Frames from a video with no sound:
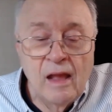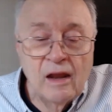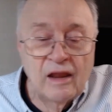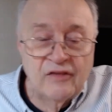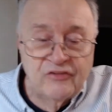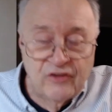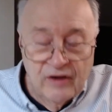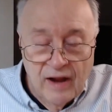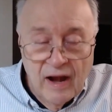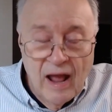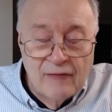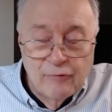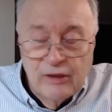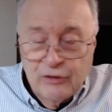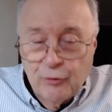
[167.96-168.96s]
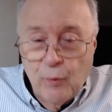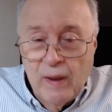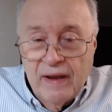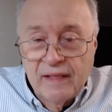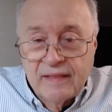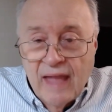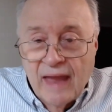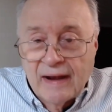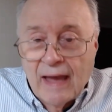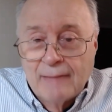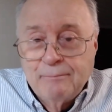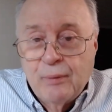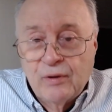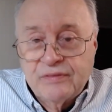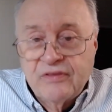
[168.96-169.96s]
Listen, and I retweeted that and
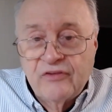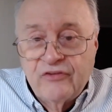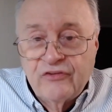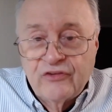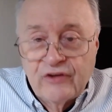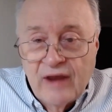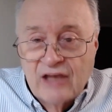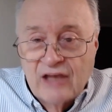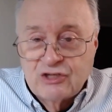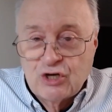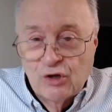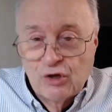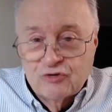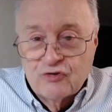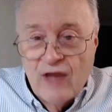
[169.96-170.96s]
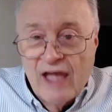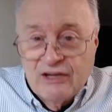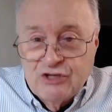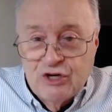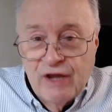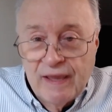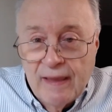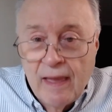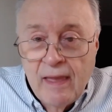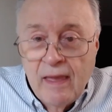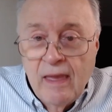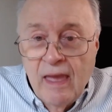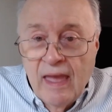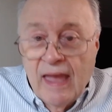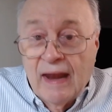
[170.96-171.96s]
I put, this is a national tragedy.
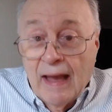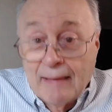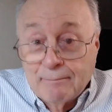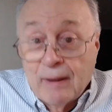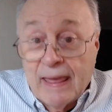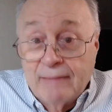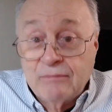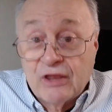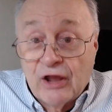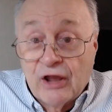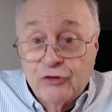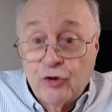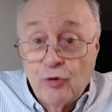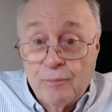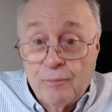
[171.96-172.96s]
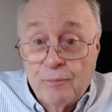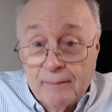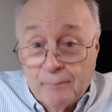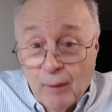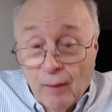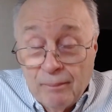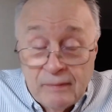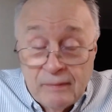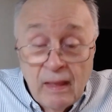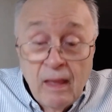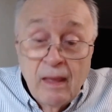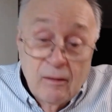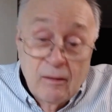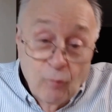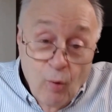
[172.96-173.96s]
And I blamed it on 2 people.
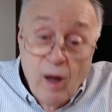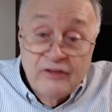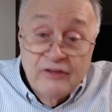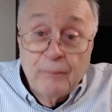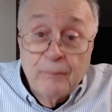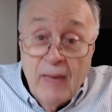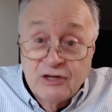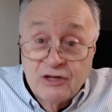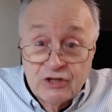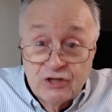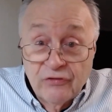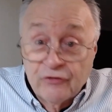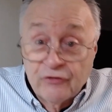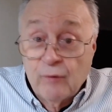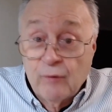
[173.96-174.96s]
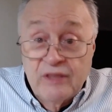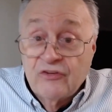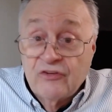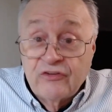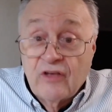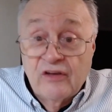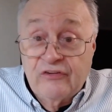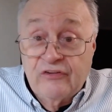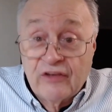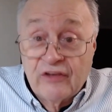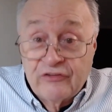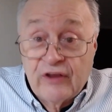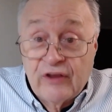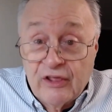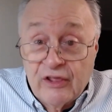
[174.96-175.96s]
One is patients. We discussed
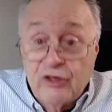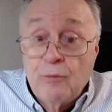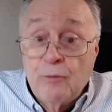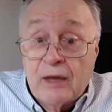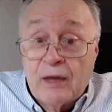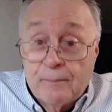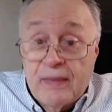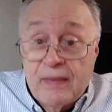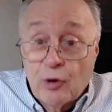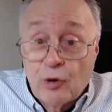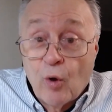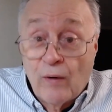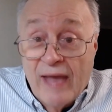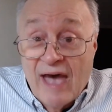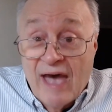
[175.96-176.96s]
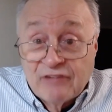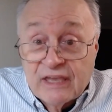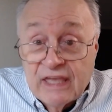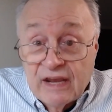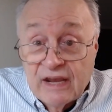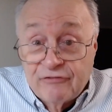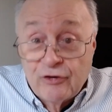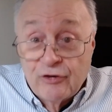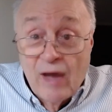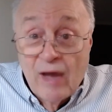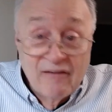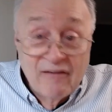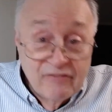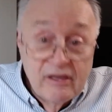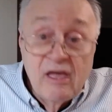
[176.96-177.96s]
yesterday, you better be your own advocate if you
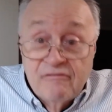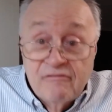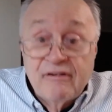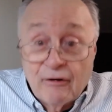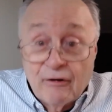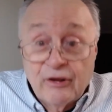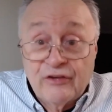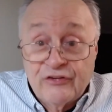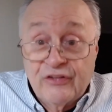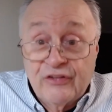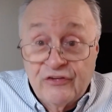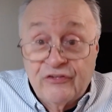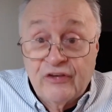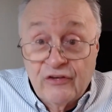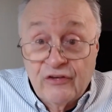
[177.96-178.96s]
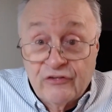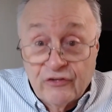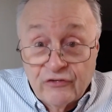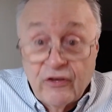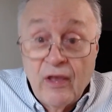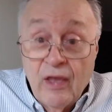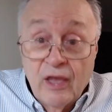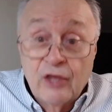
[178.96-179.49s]
have various diseases.